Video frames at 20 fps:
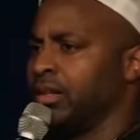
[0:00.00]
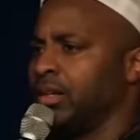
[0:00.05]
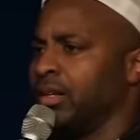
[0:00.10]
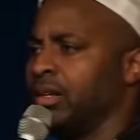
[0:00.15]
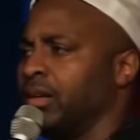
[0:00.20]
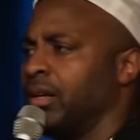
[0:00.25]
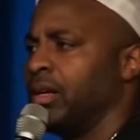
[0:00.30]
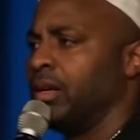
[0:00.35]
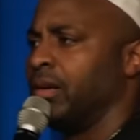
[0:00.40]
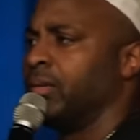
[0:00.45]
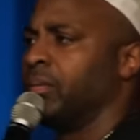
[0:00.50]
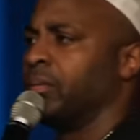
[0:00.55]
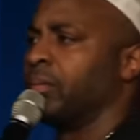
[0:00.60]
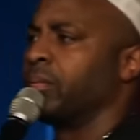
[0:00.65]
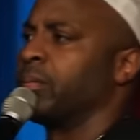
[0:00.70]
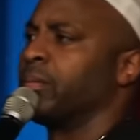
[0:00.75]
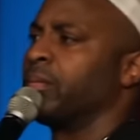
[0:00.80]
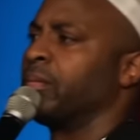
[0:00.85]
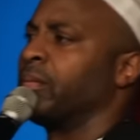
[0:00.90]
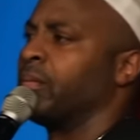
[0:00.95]
Uh,
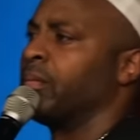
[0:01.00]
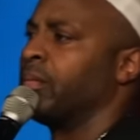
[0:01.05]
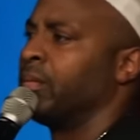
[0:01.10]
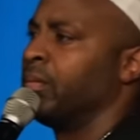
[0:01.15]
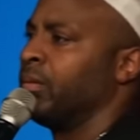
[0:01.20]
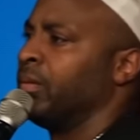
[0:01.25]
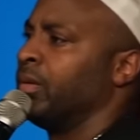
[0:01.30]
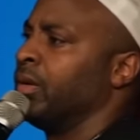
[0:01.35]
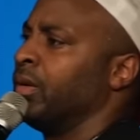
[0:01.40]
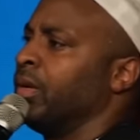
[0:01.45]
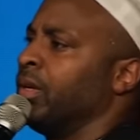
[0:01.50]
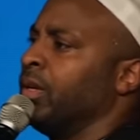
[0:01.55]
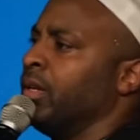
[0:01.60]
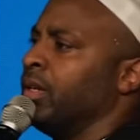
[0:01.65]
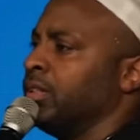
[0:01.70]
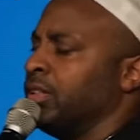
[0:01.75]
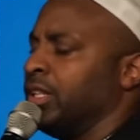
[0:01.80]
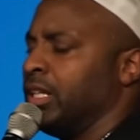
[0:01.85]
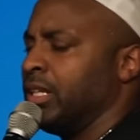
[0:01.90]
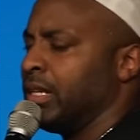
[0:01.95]

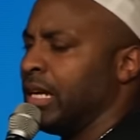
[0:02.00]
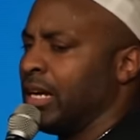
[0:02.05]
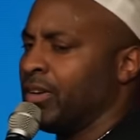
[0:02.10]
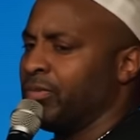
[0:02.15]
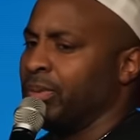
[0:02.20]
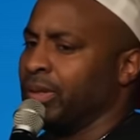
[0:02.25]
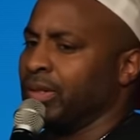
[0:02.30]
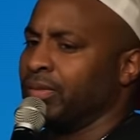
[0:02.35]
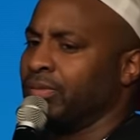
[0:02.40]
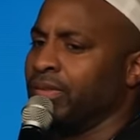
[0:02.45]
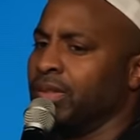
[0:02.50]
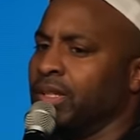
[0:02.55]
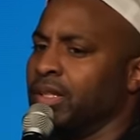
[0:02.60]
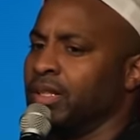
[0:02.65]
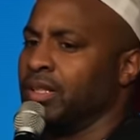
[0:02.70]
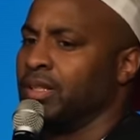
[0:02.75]
she didn't have big feet,